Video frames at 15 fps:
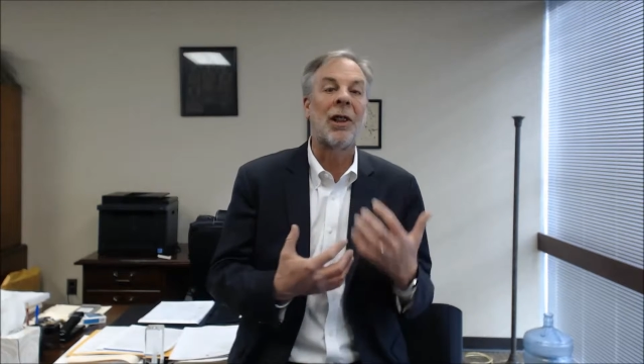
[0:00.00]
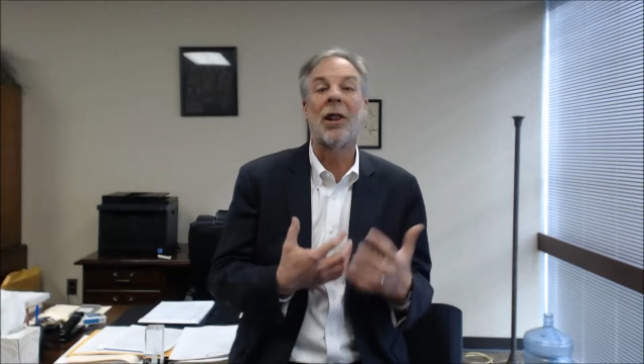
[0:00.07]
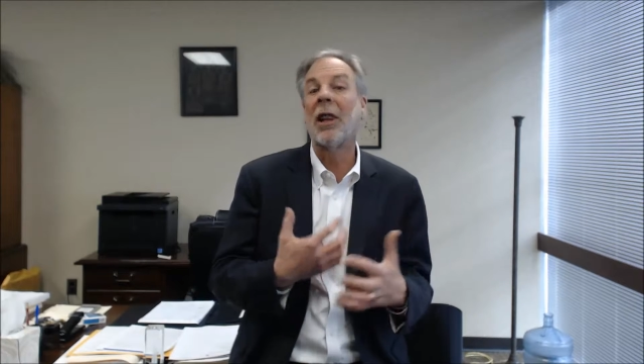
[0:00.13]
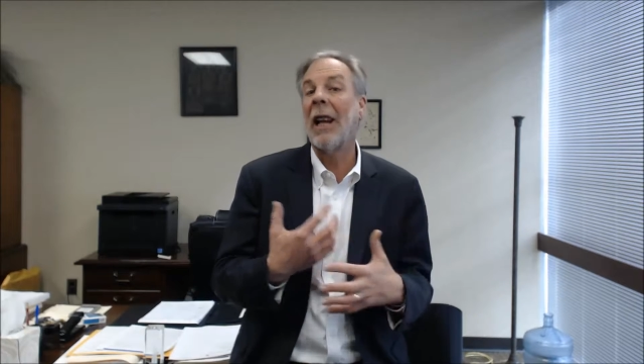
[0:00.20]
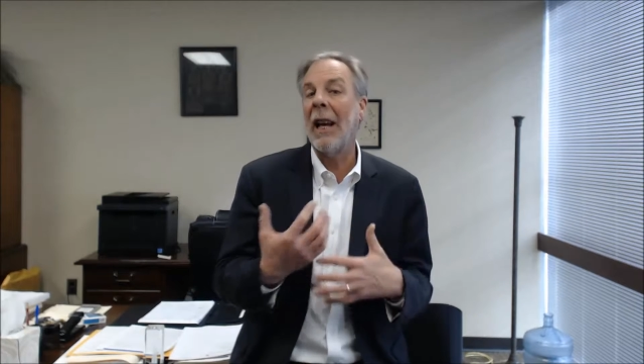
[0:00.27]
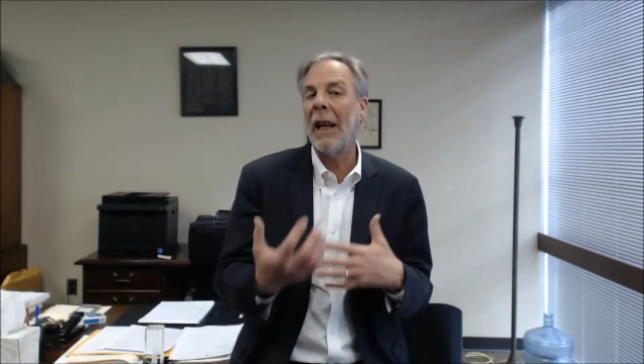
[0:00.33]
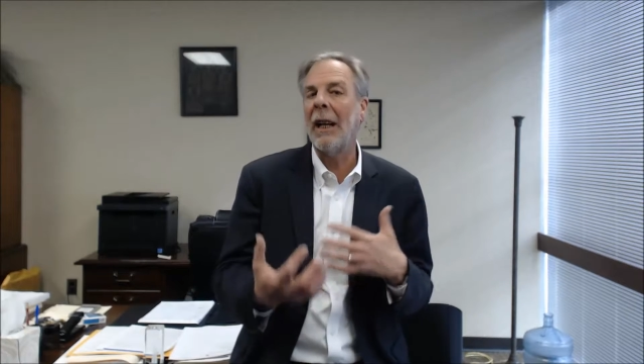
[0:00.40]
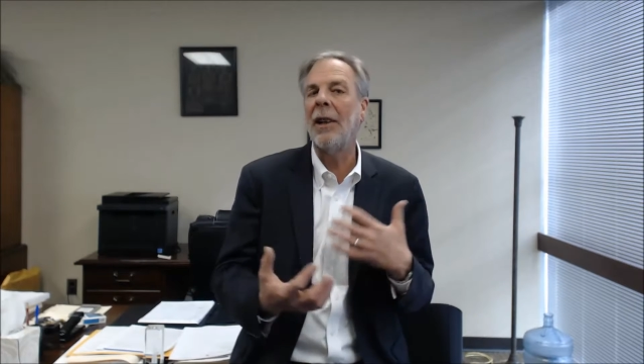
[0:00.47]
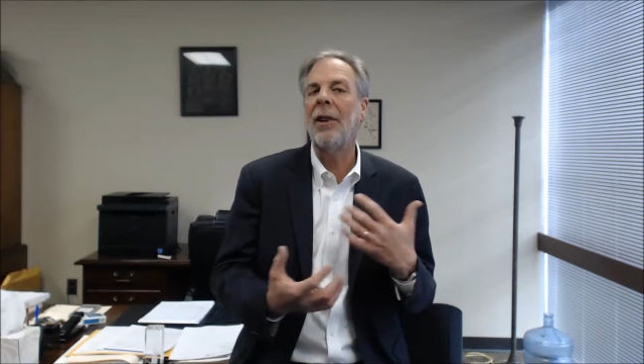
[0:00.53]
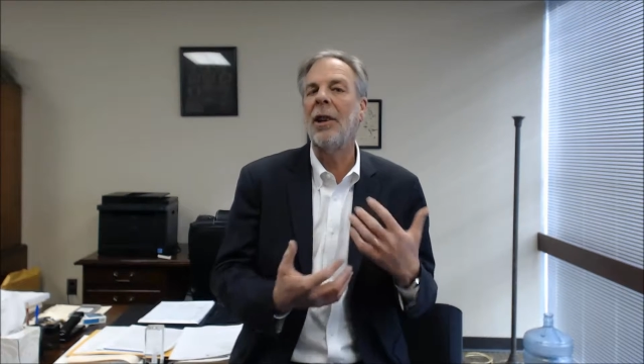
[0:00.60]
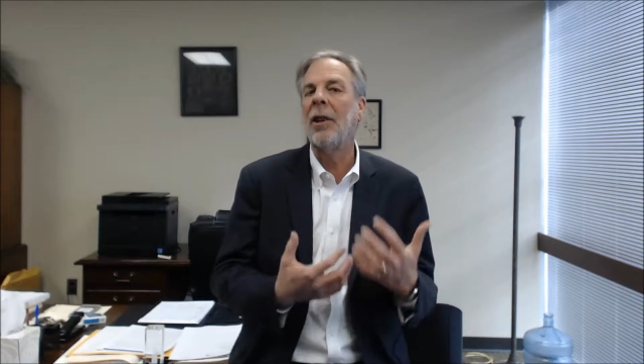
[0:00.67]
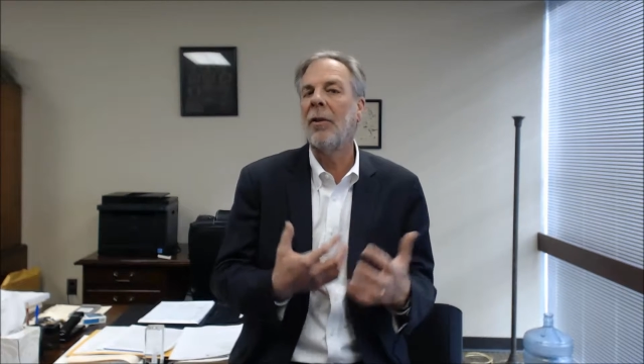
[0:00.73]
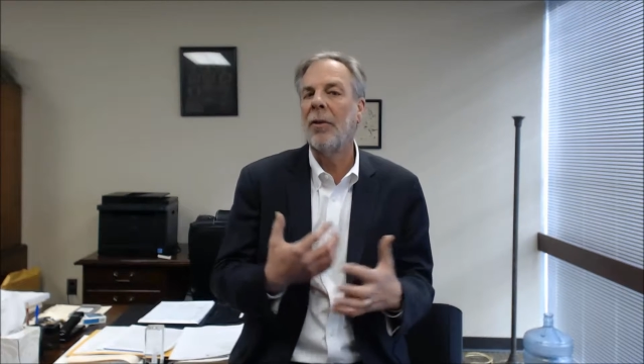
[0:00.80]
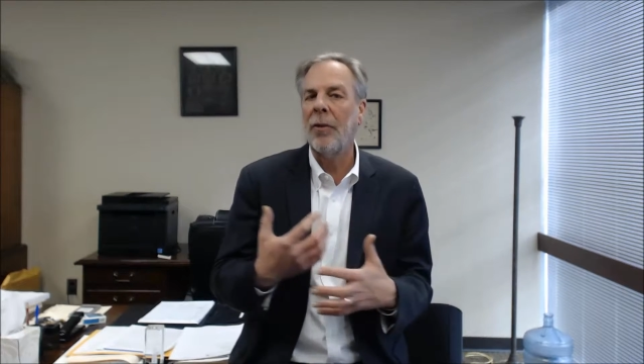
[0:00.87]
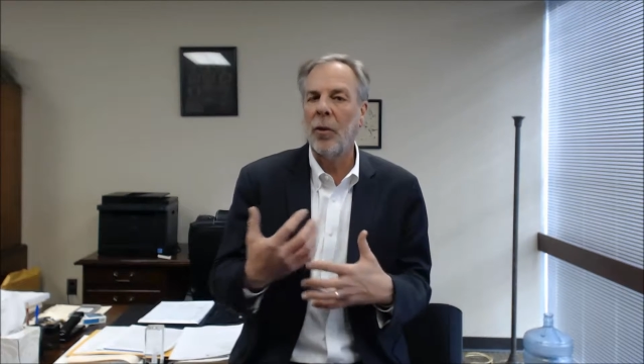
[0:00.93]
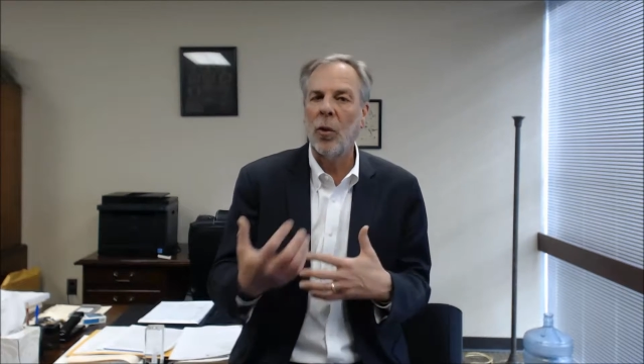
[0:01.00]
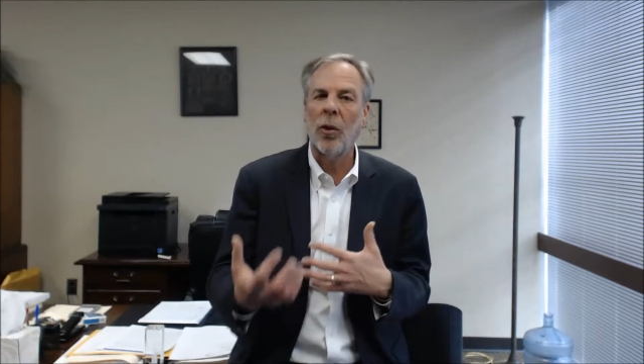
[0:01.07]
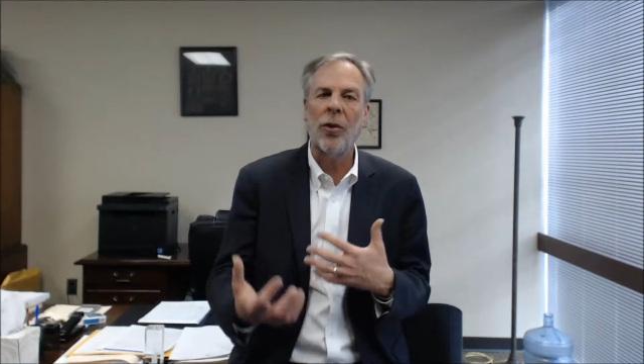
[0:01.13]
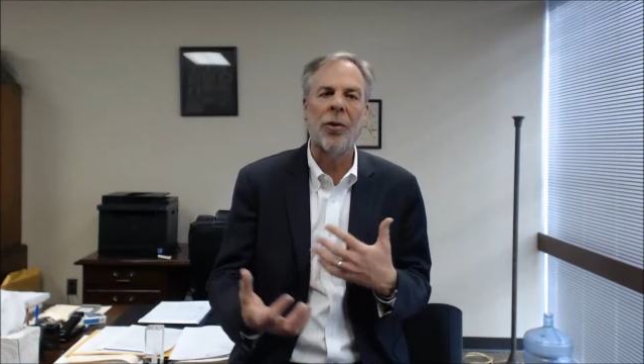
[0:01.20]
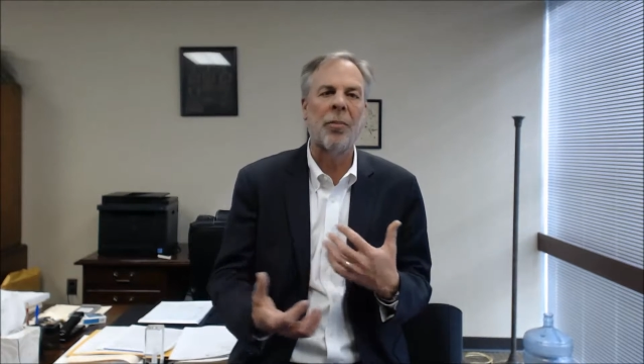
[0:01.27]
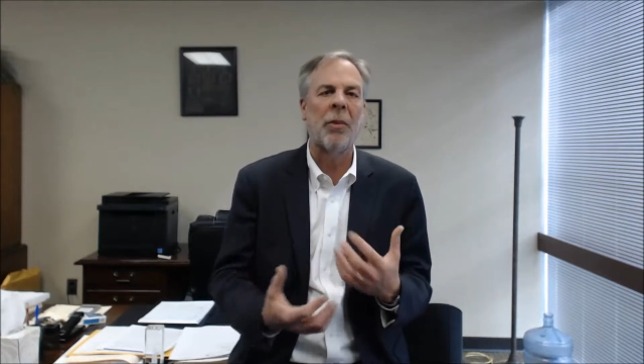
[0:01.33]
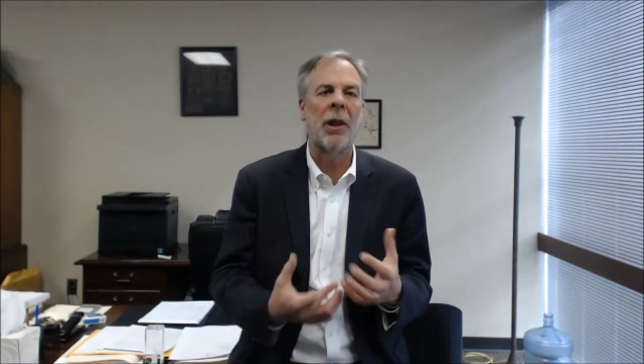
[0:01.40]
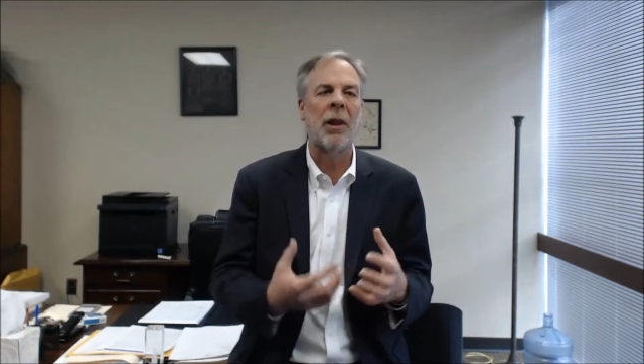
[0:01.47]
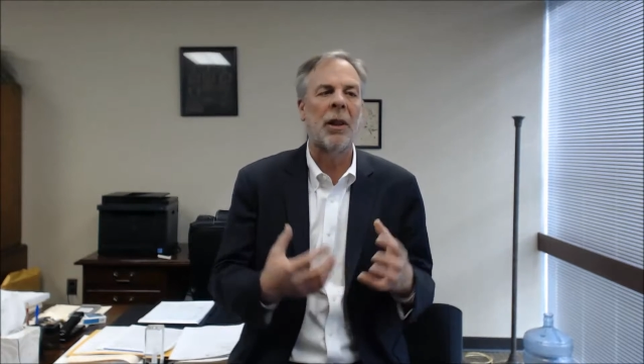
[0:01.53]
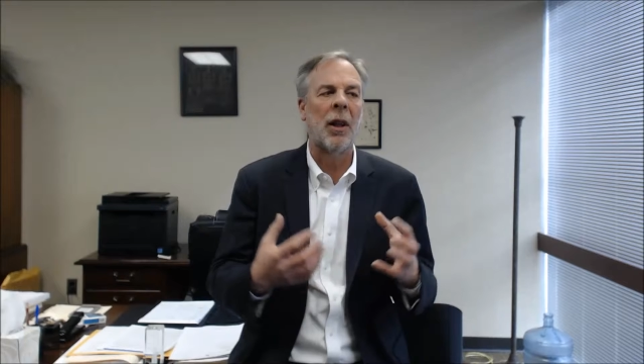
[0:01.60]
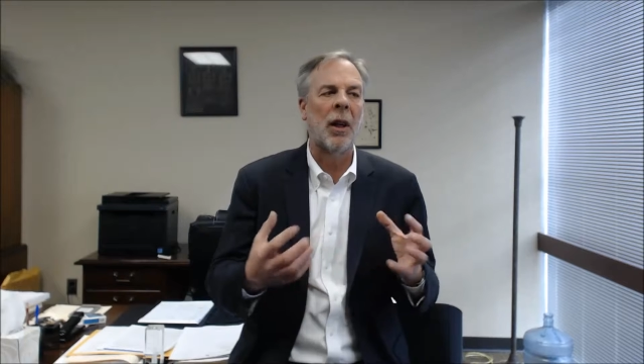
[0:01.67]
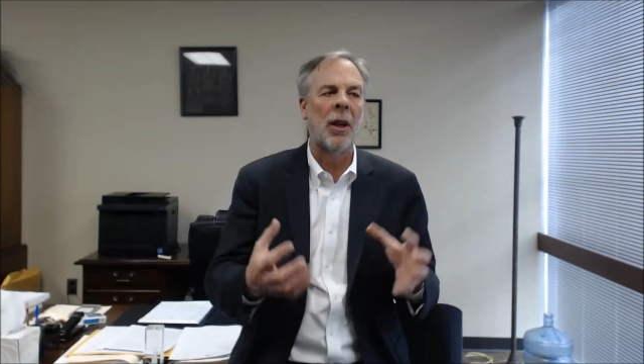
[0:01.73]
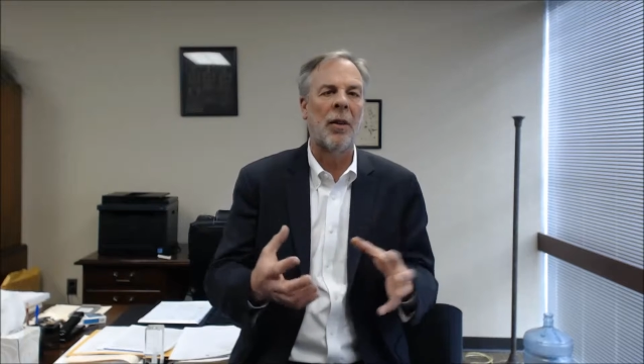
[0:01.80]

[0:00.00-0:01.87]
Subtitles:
delay the enforcement